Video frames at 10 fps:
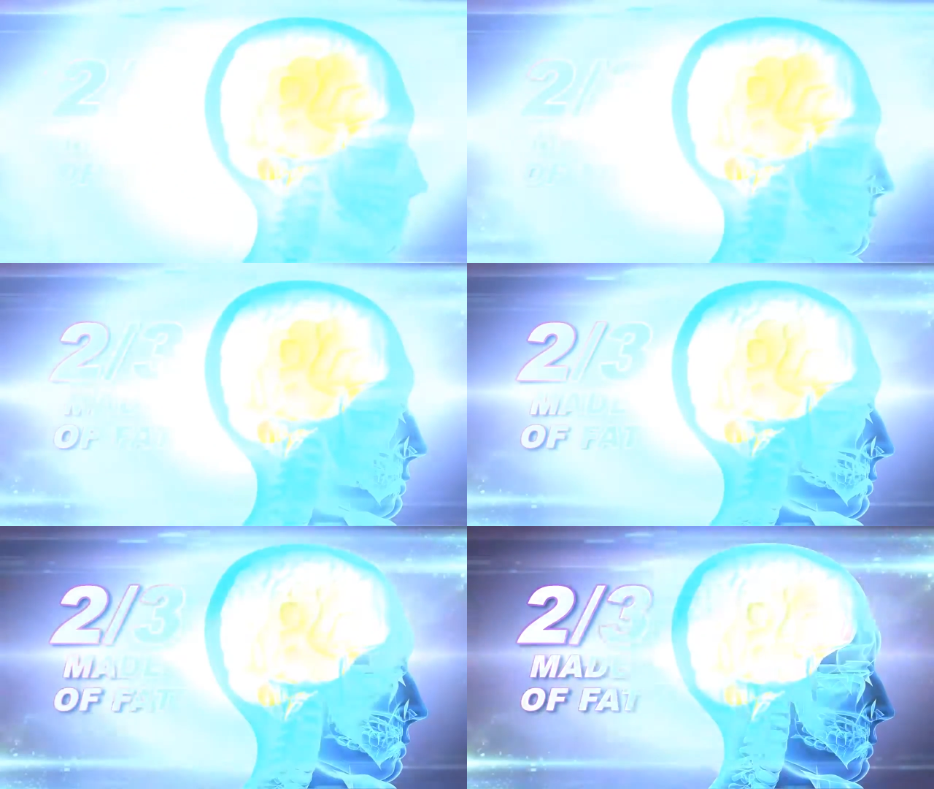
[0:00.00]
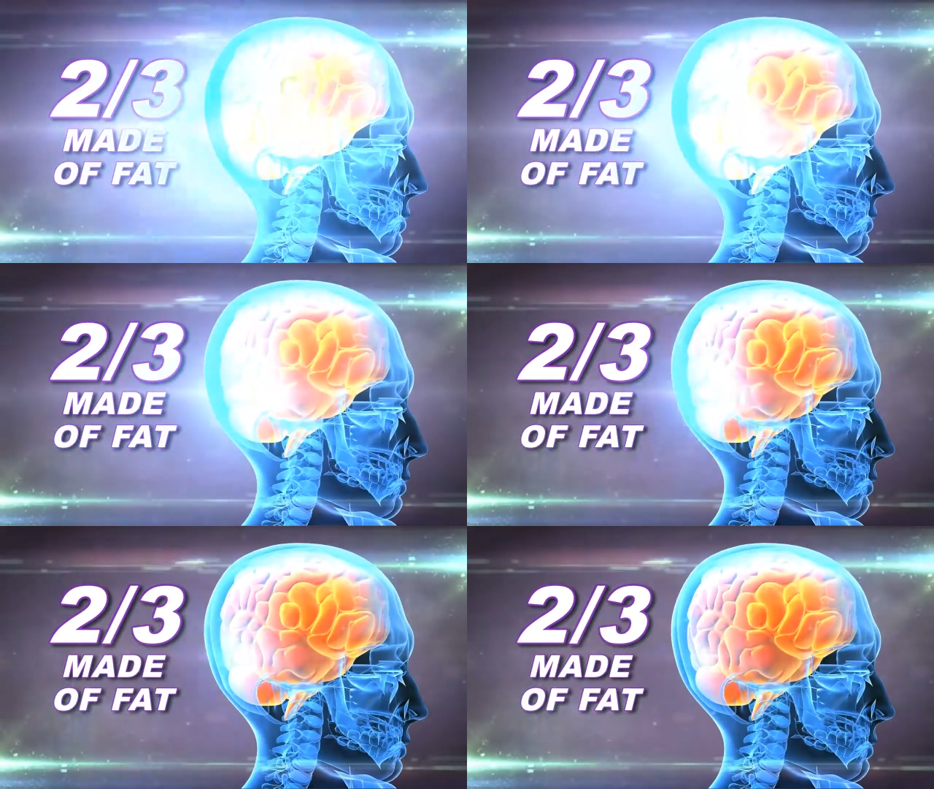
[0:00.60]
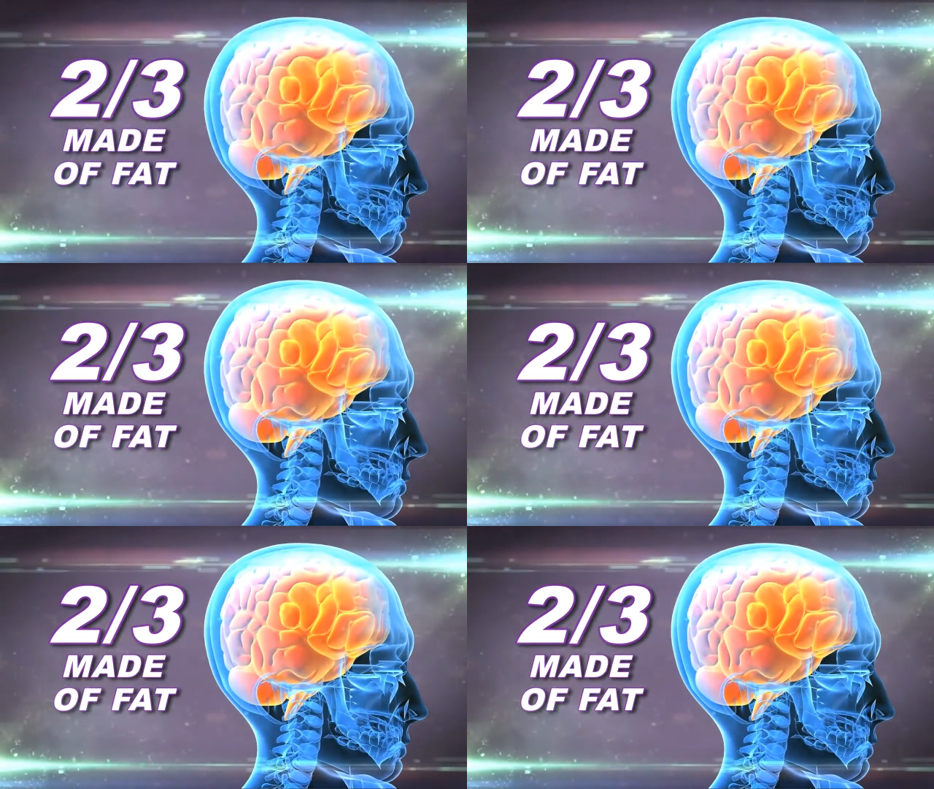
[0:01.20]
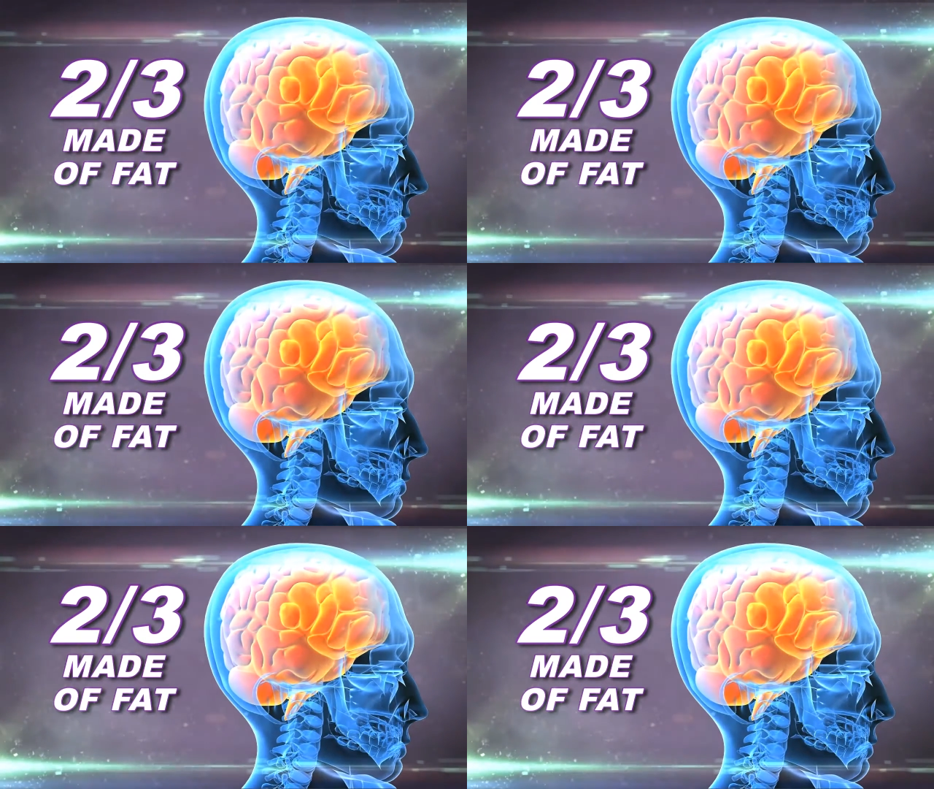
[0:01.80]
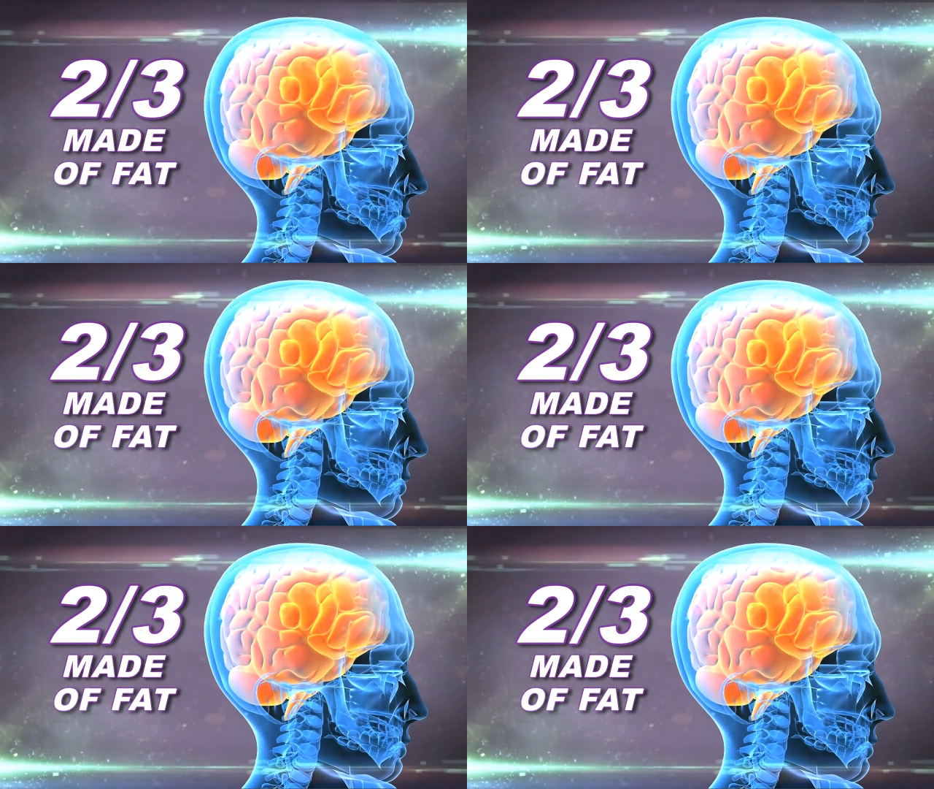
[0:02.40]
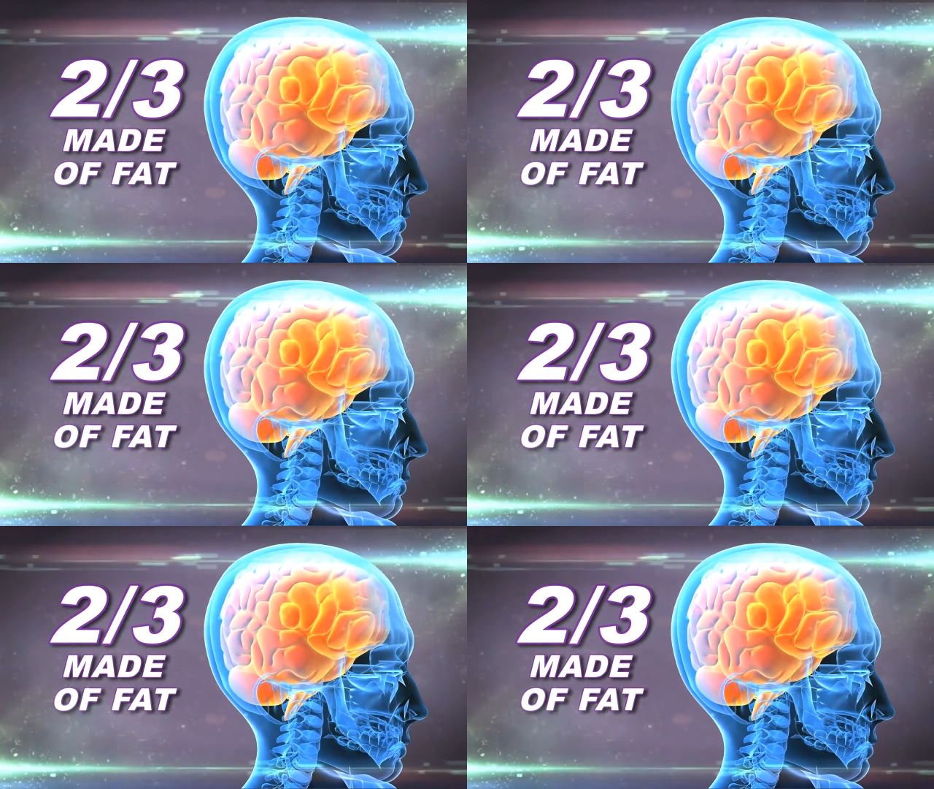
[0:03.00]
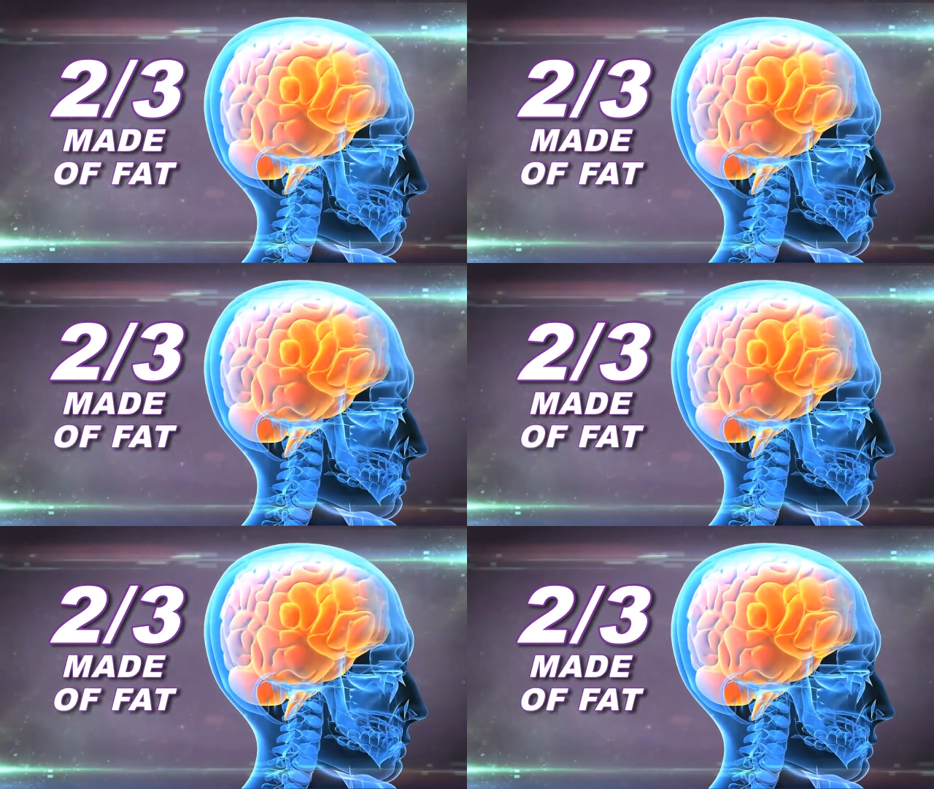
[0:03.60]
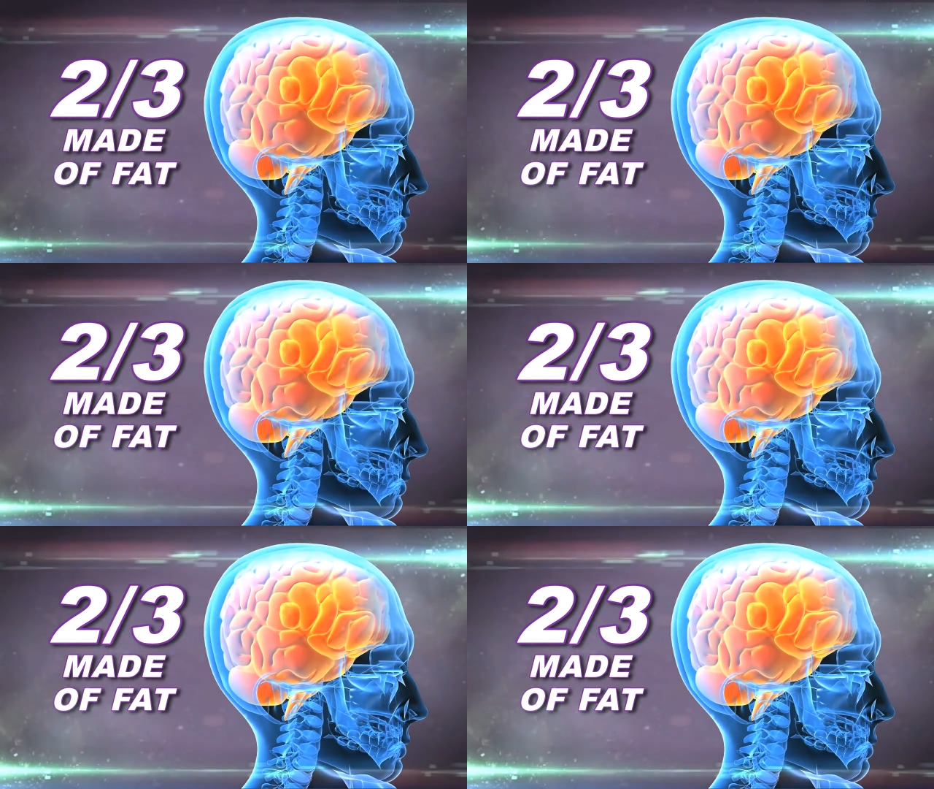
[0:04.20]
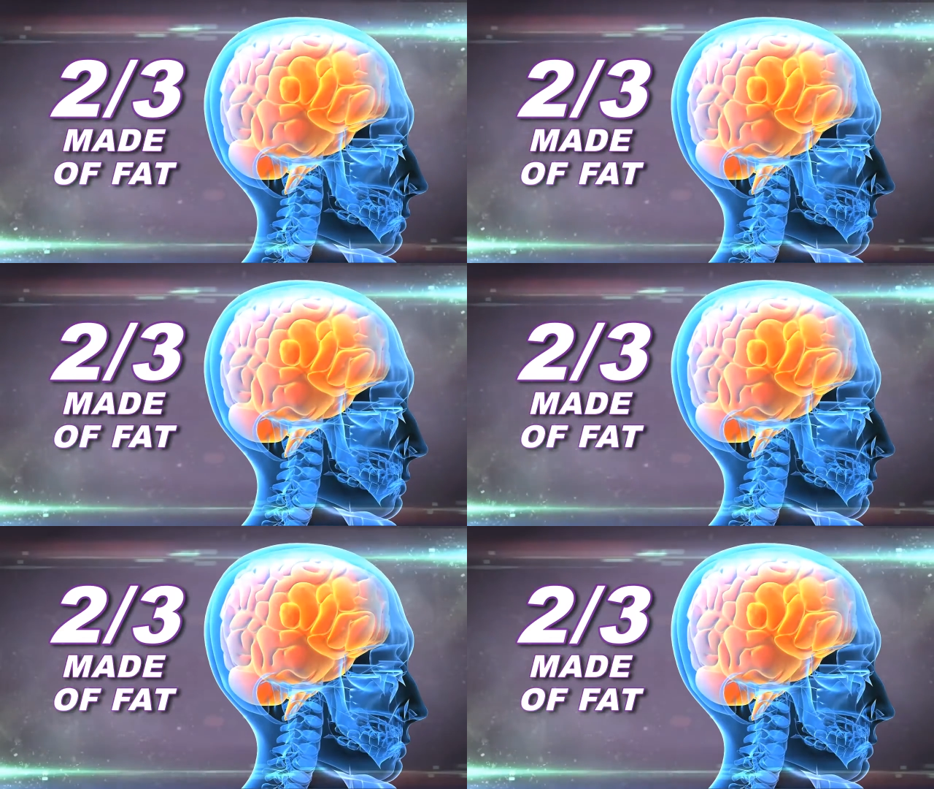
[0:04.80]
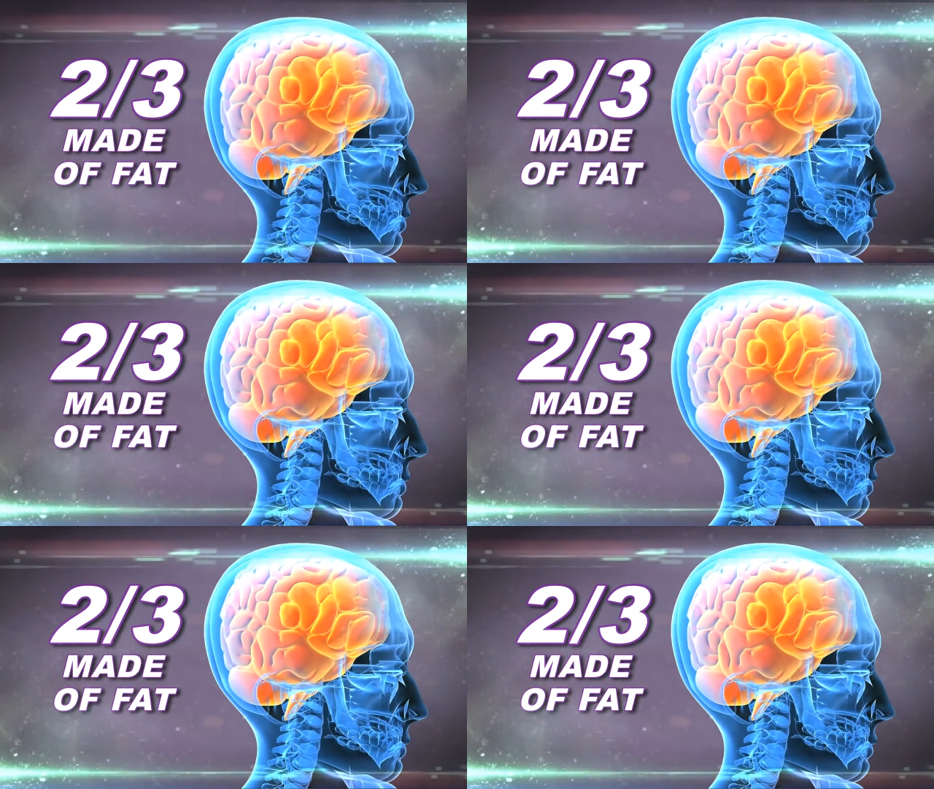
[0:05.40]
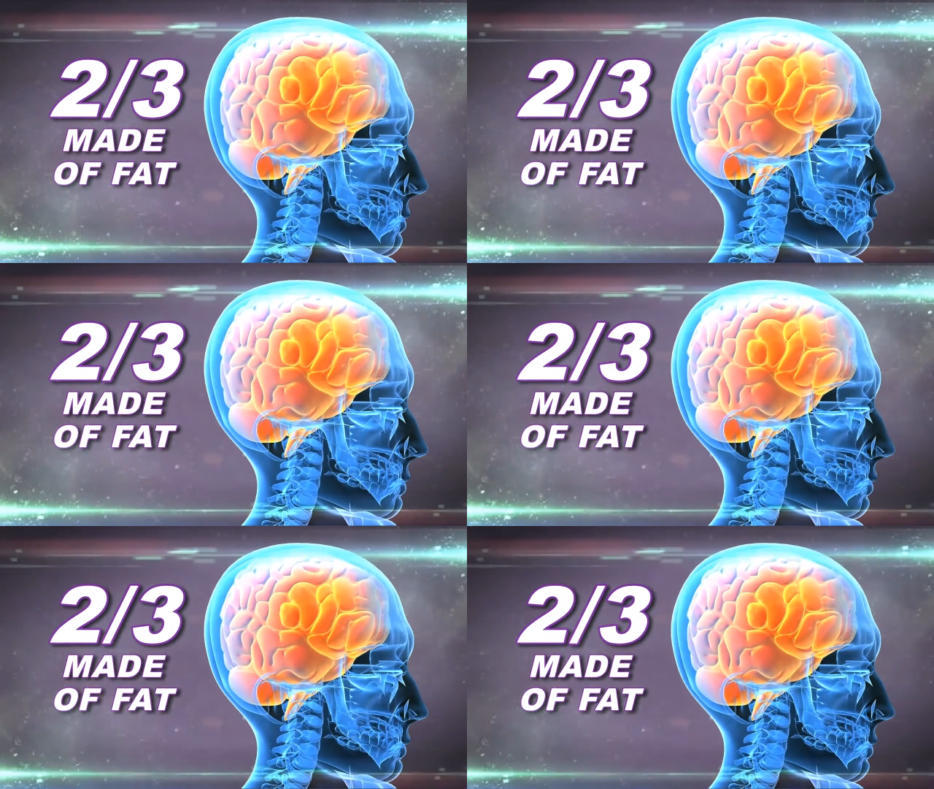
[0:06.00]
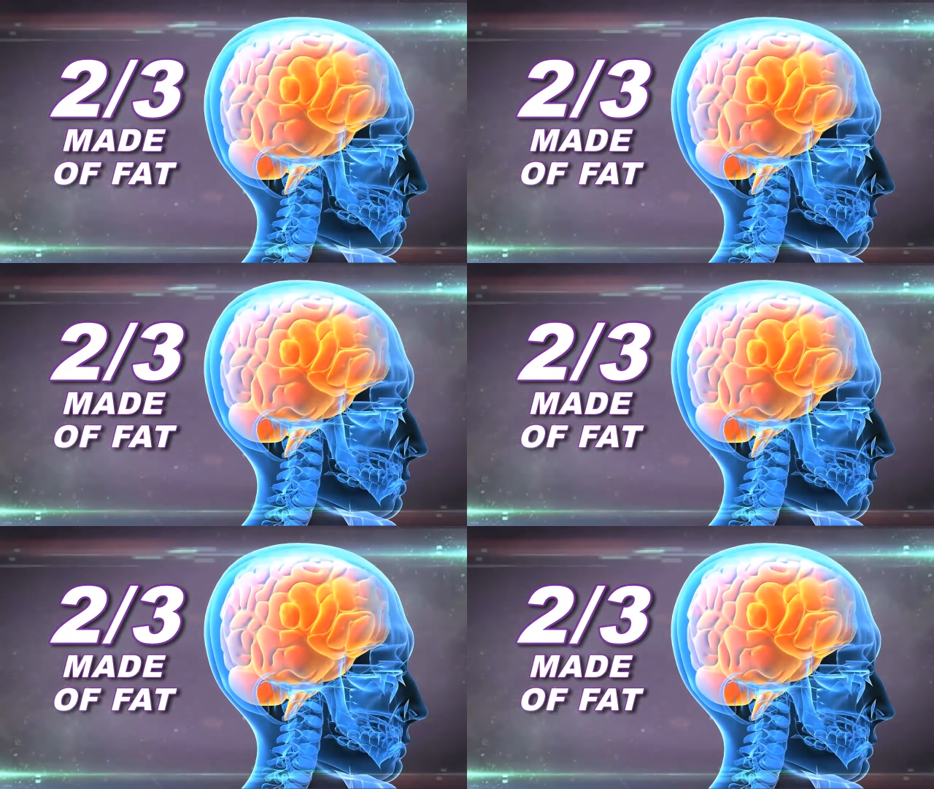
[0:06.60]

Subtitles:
Nobody's mouth can be seen.